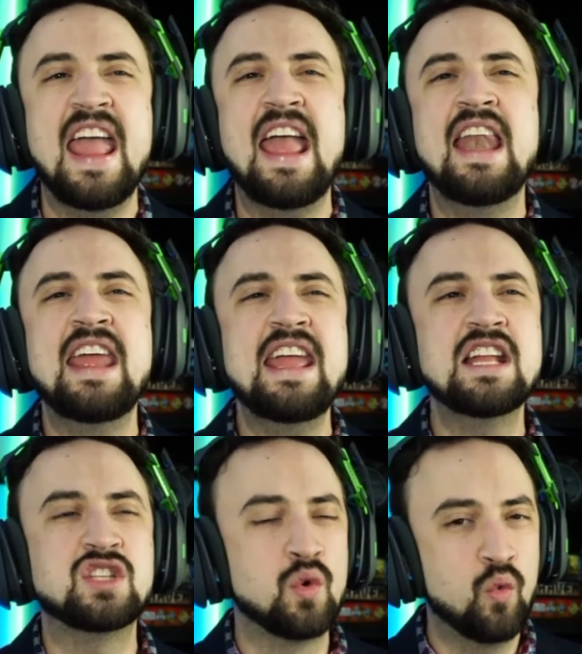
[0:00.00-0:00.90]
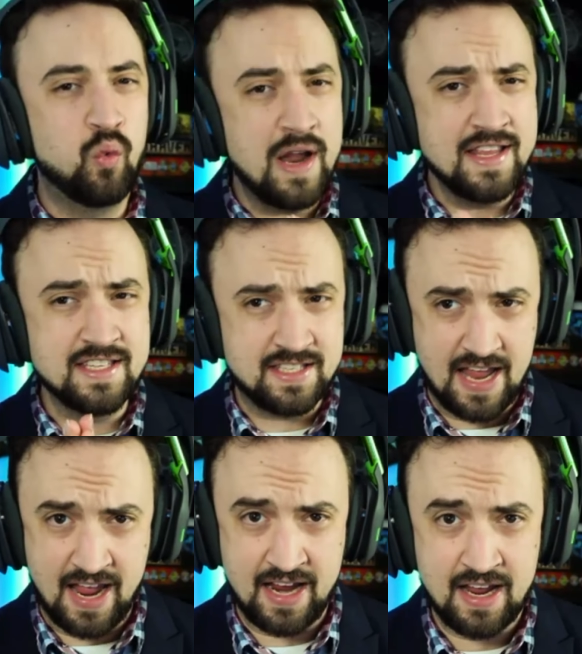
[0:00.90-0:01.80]
and it's
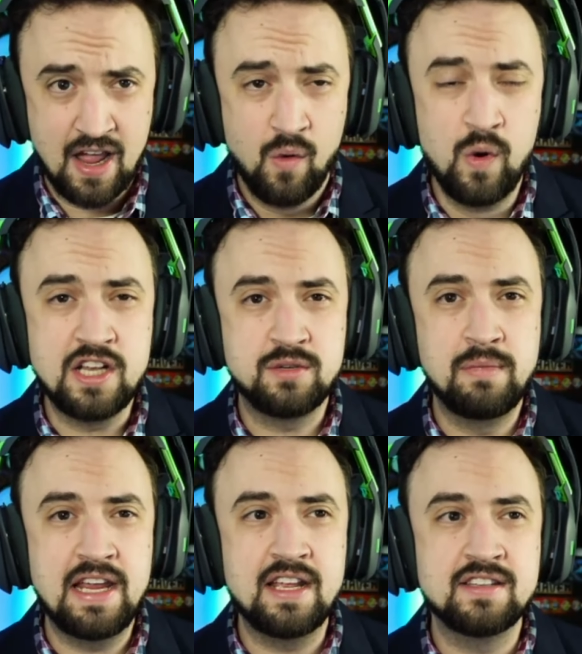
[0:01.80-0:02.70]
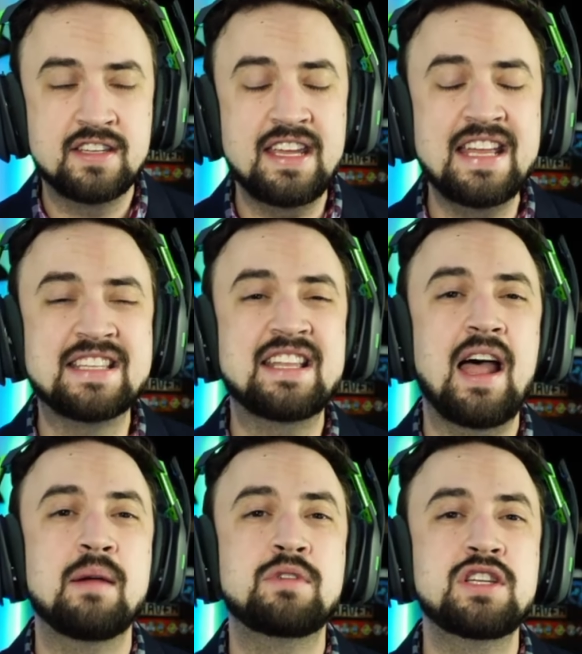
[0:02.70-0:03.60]
Wednesday, which means it's
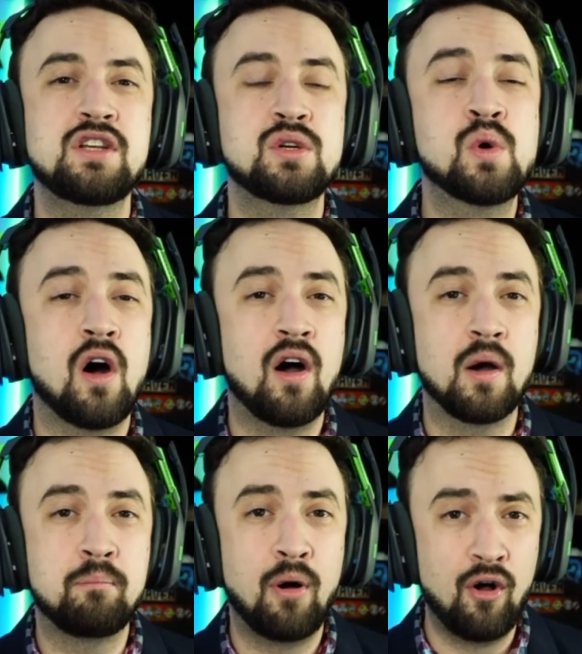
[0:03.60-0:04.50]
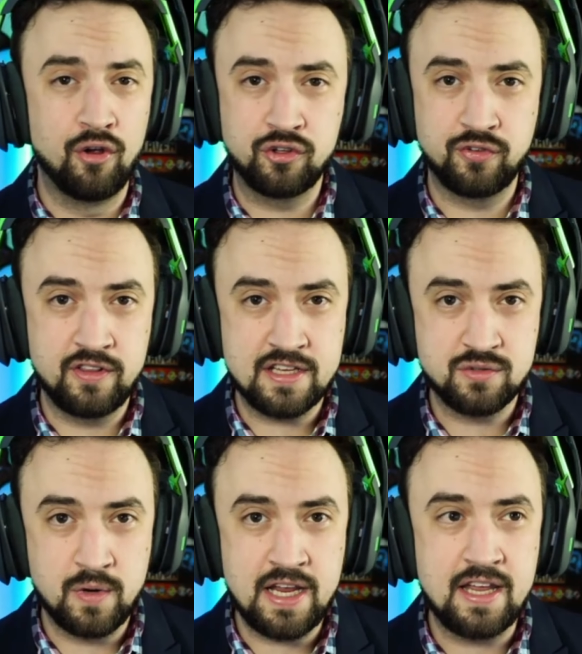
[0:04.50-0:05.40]
time to do our polls for
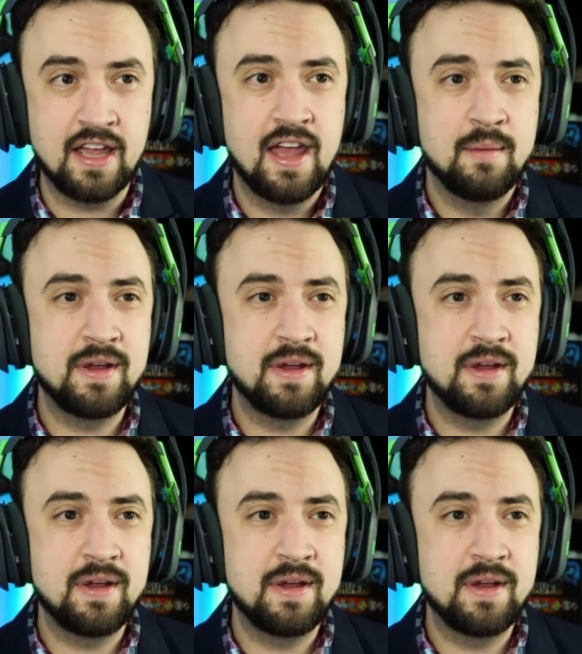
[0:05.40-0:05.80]
this week,